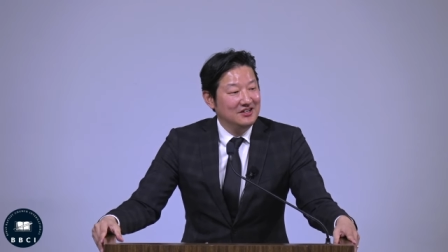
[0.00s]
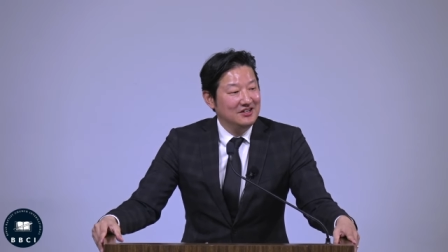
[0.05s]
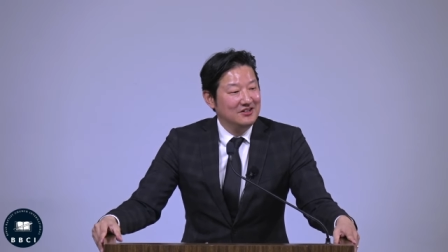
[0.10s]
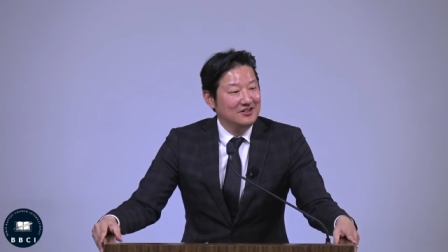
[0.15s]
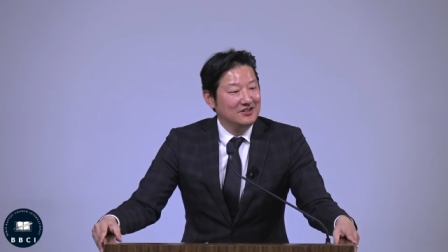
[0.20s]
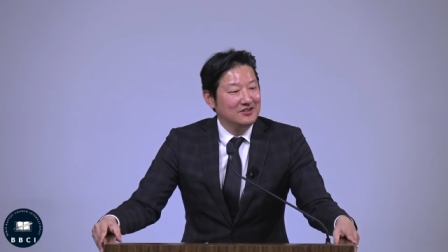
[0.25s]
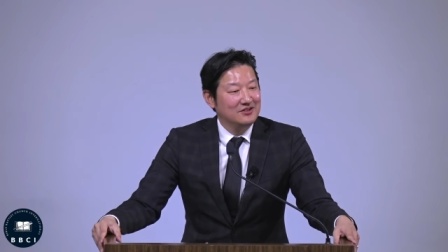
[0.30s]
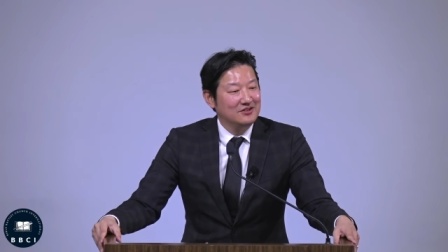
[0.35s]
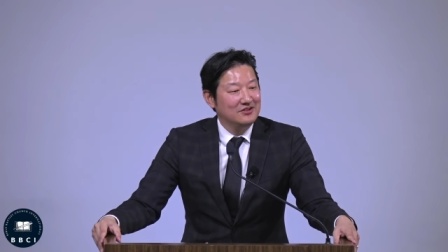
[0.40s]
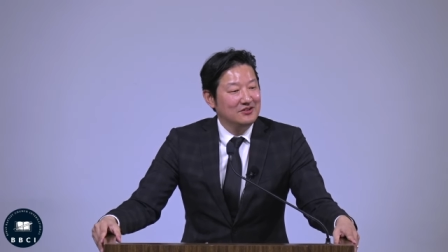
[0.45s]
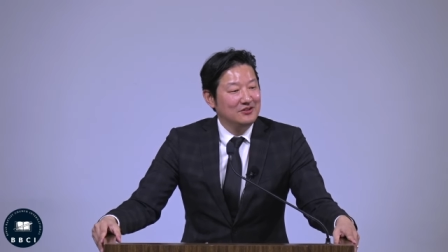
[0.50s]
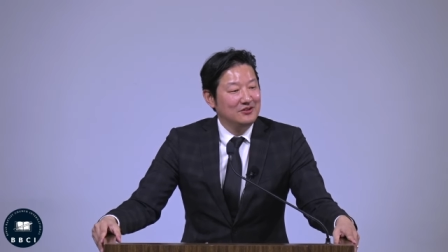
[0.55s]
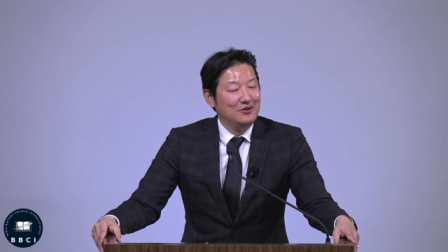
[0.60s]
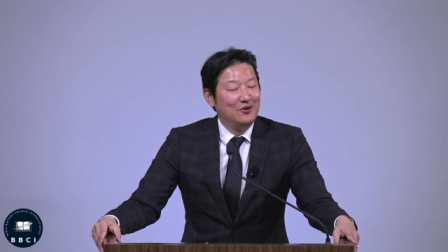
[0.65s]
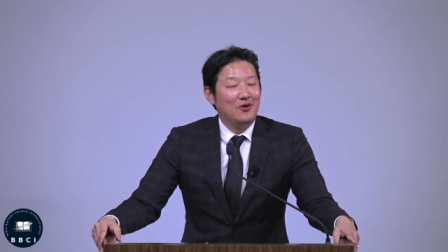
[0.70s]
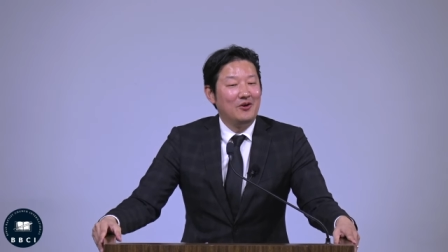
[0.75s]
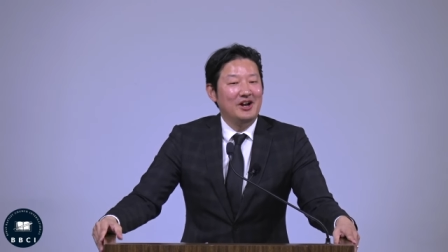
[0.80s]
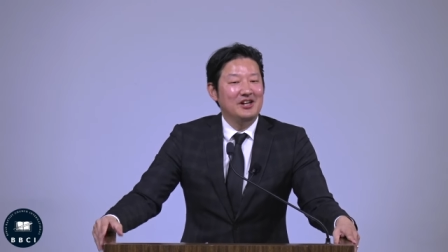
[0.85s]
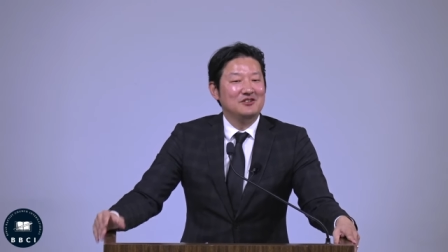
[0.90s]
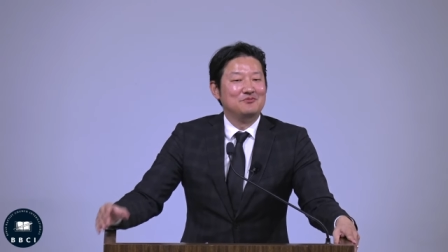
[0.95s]
You know,
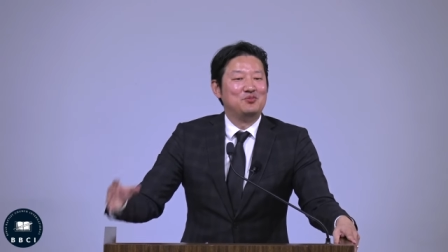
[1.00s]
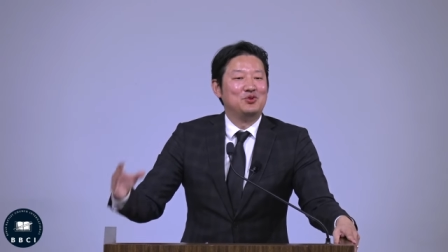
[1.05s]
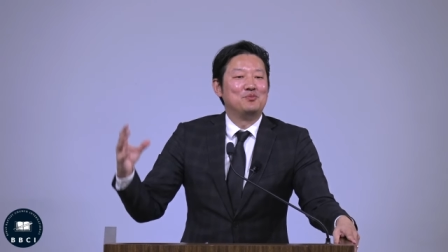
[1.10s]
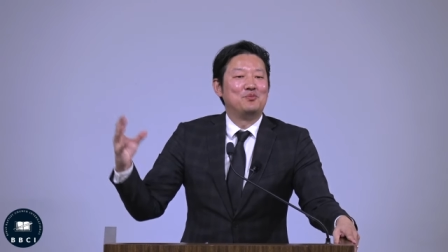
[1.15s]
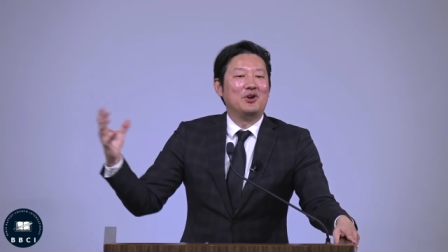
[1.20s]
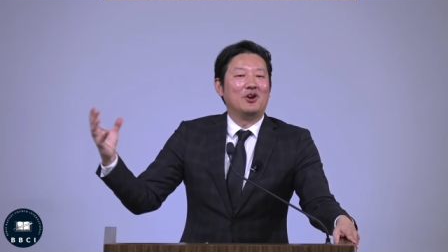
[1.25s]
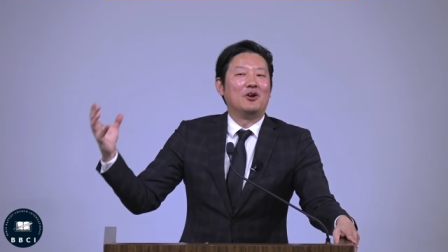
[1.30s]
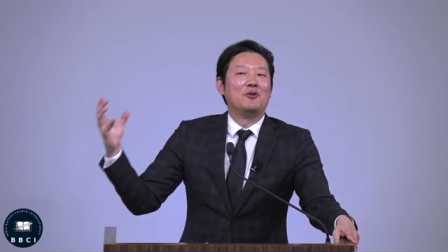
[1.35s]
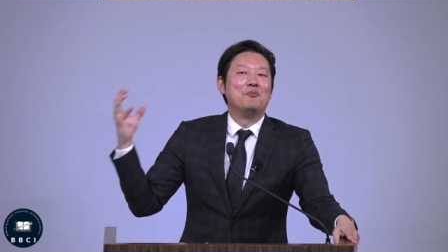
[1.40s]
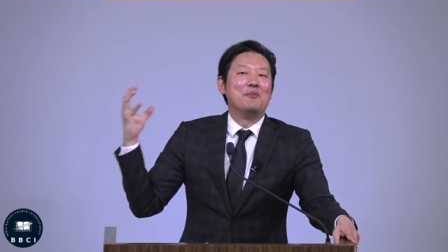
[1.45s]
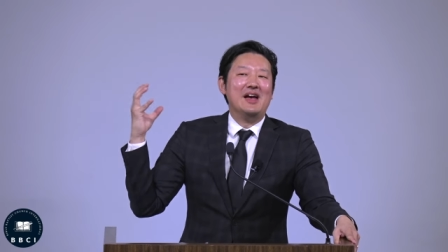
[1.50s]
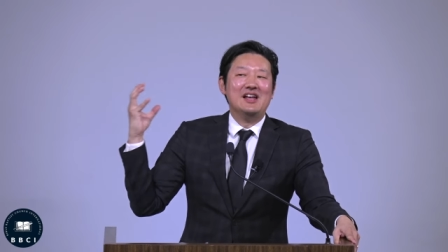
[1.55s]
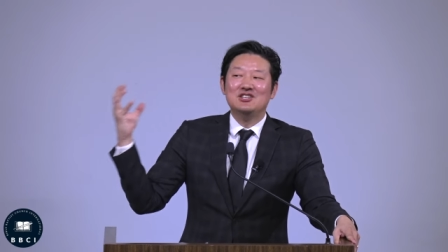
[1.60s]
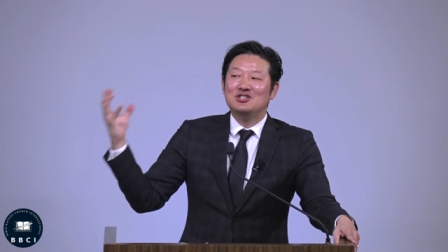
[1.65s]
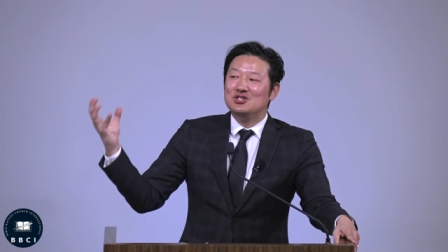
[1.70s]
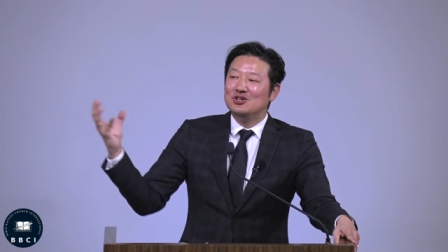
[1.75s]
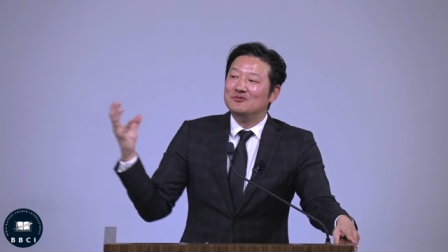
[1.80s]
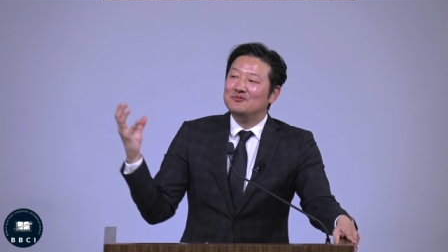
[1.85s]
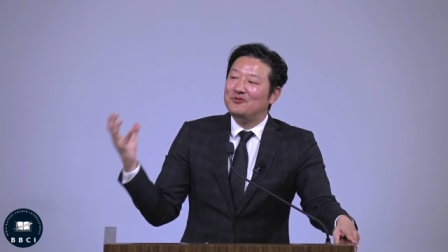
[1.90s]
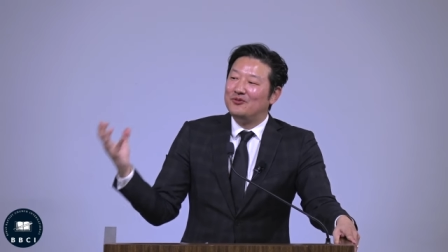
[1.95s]
Lord has prepared
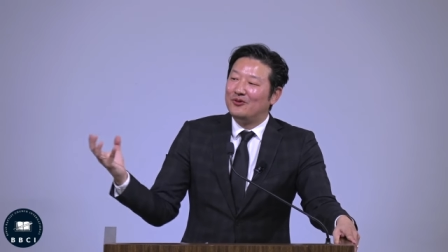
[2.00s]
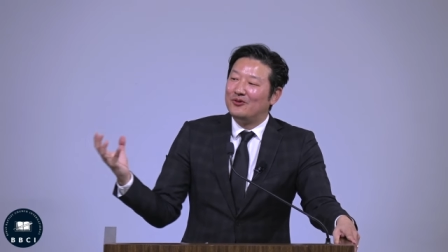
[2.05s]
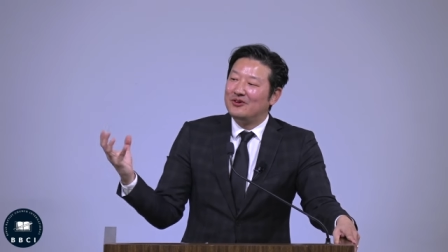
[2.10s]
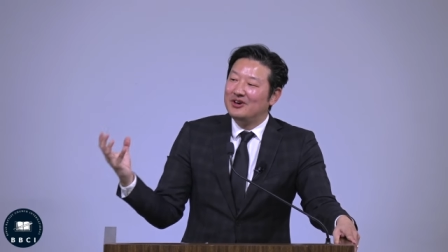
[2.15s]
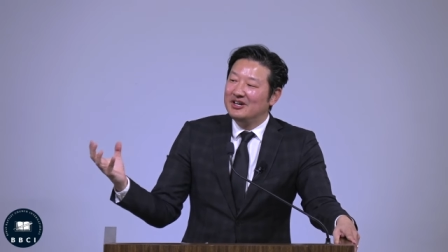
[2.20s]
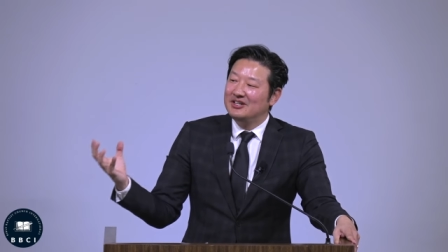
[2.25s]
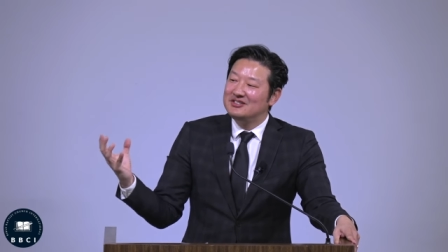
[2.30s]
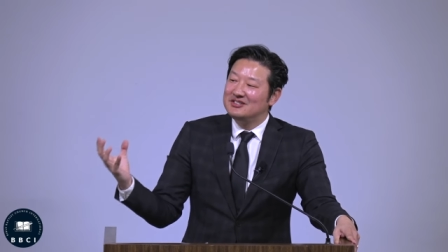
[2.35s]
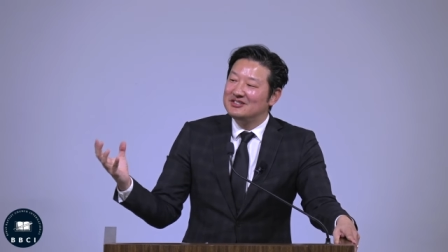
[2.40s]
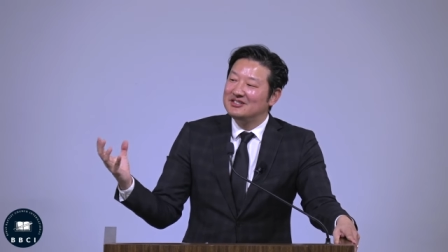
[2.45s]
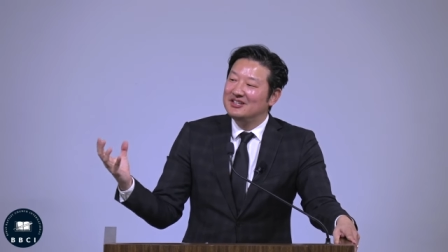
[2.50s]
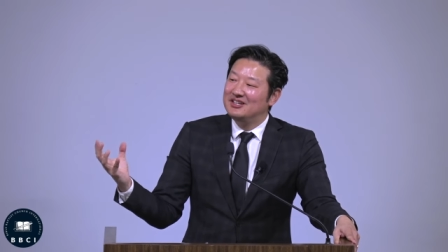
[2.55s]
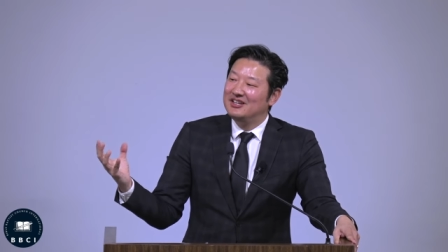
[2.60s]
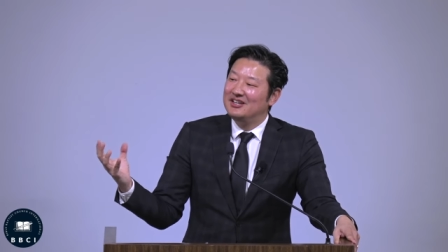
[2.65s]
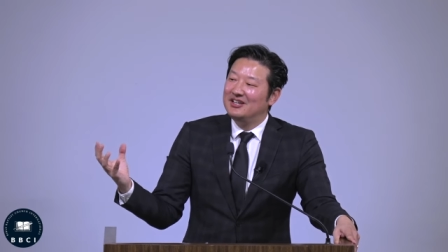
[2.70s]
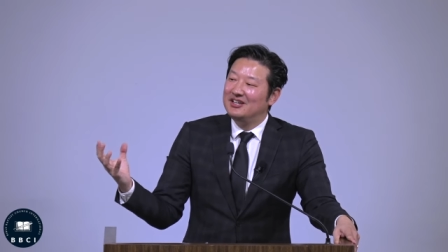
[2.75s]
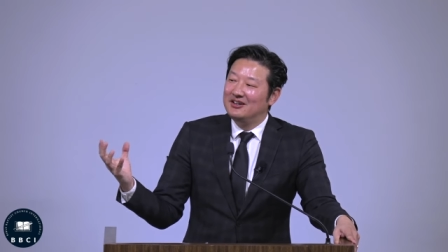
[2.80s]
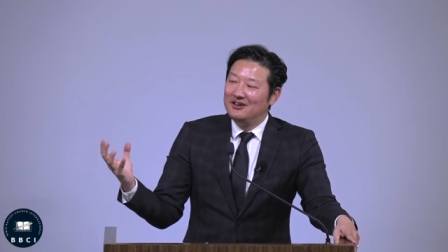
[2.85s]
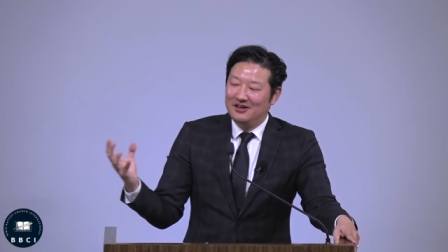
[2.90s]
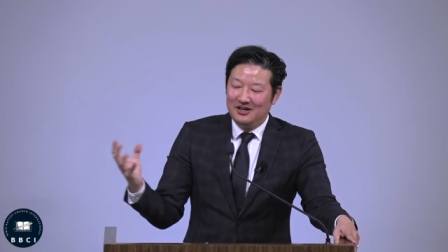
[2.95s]
mansion for us.
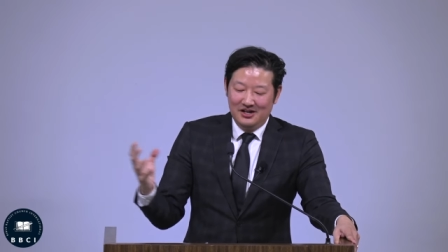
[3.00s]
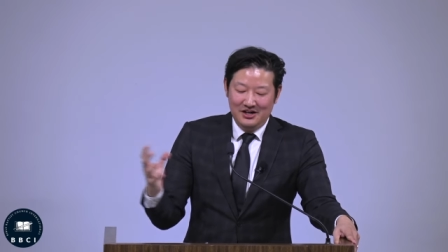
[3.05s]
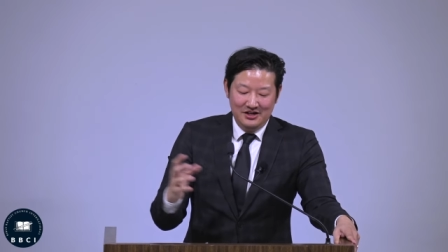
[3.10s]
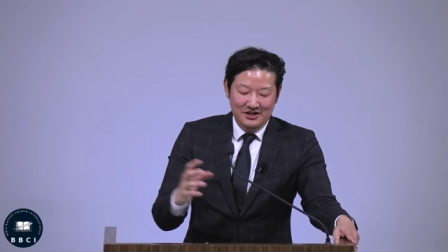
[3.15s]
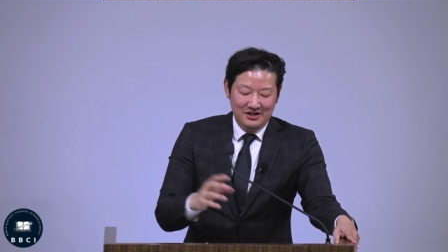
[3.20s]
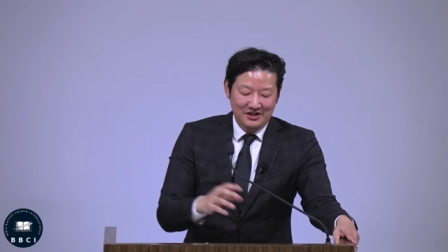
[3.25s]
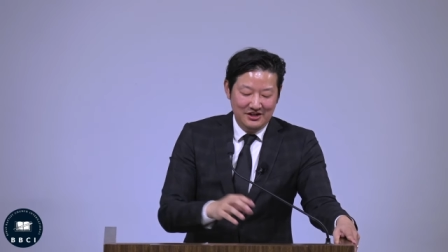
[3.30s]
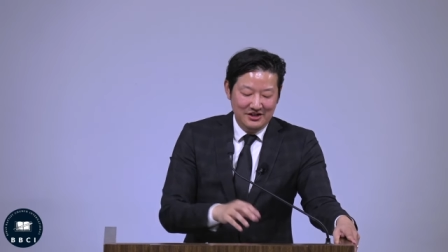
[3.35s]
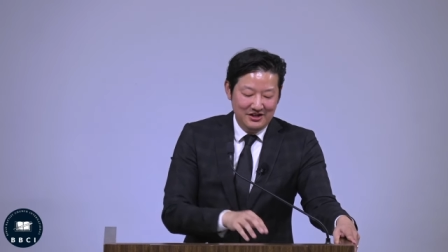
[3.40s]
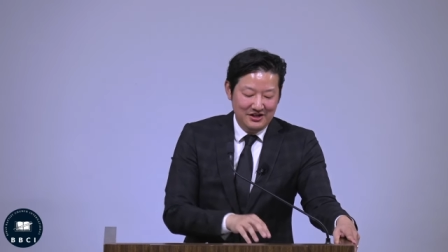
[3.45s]
Woo! Right?